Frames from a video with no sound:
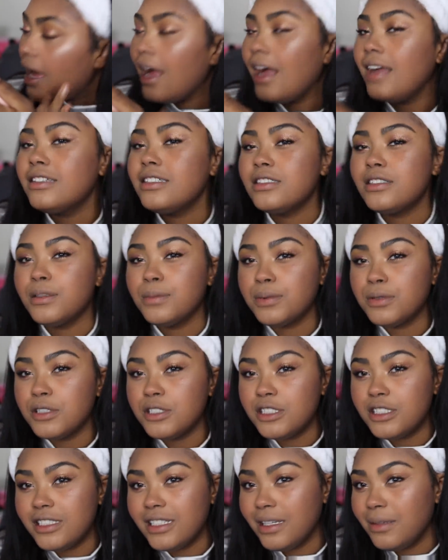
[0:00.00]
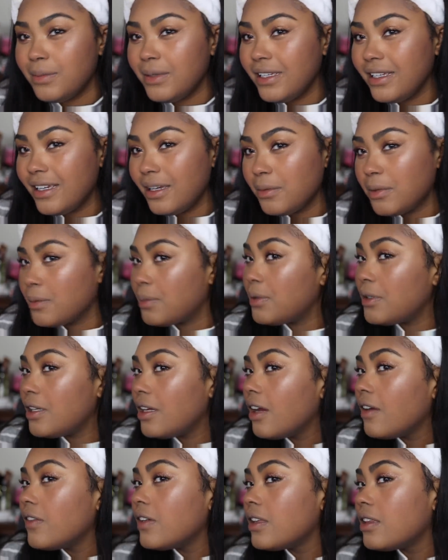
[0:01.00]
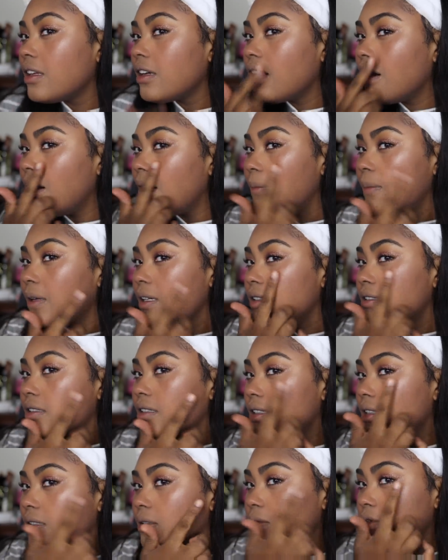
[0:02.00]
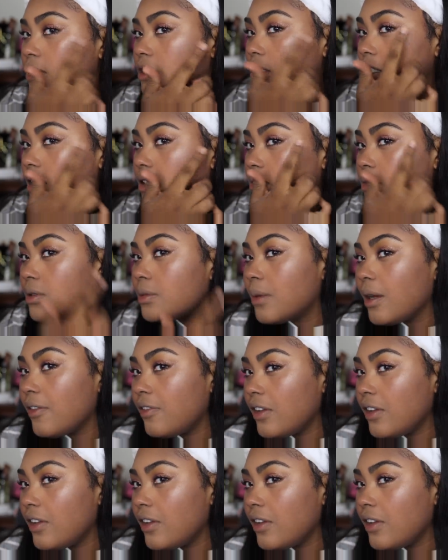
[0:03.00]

I just appreciate being able to put everything on basically just with my